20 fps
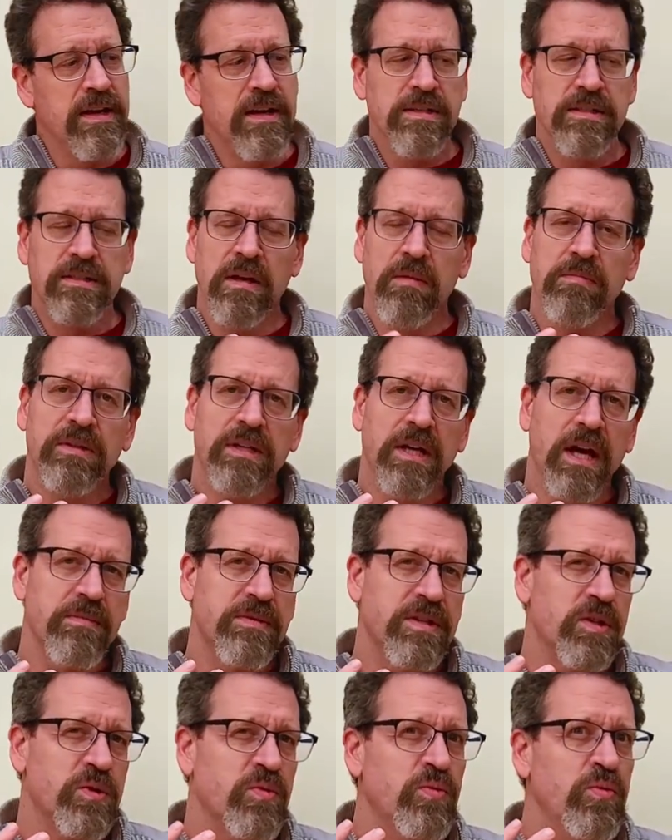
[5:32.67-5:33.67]

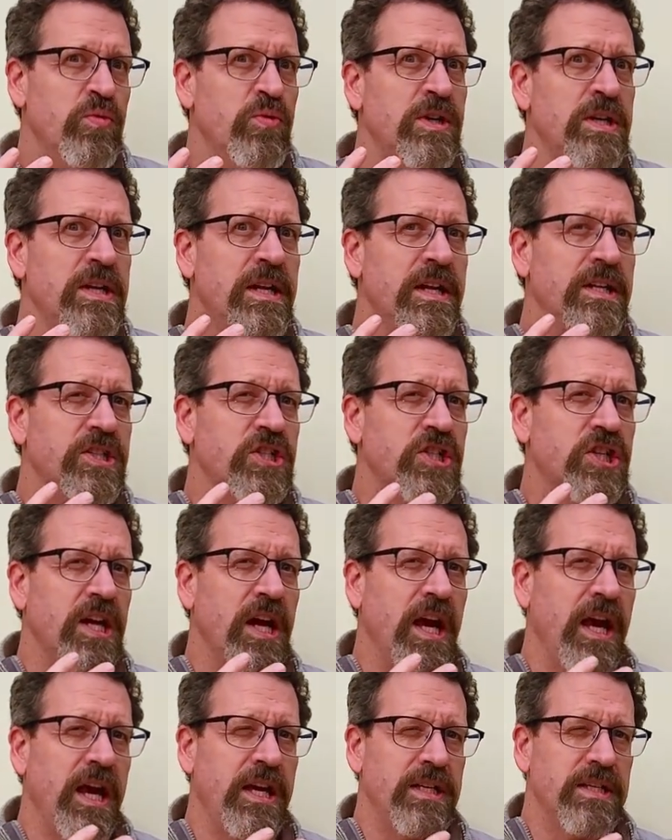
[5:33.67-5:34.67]
sometimes is really
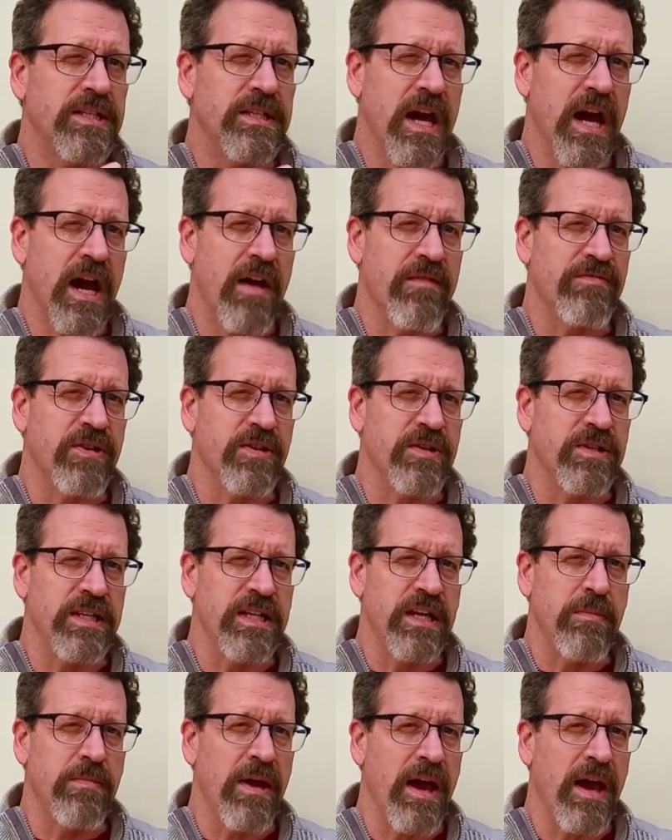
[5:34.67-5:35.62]
chased after deep,